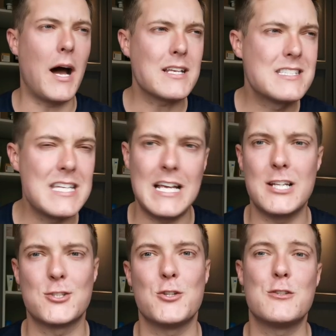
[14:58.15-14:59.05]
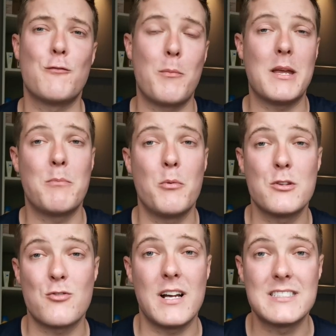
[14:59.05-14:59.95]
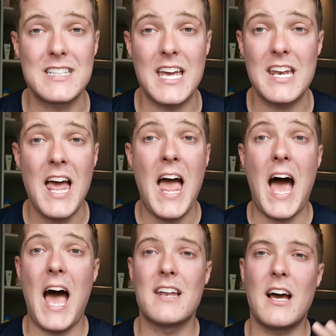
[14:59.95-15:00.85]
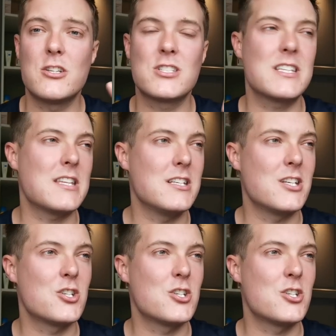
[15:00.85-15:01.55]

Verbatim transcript: ideally suited for people with dry skin, and I just think the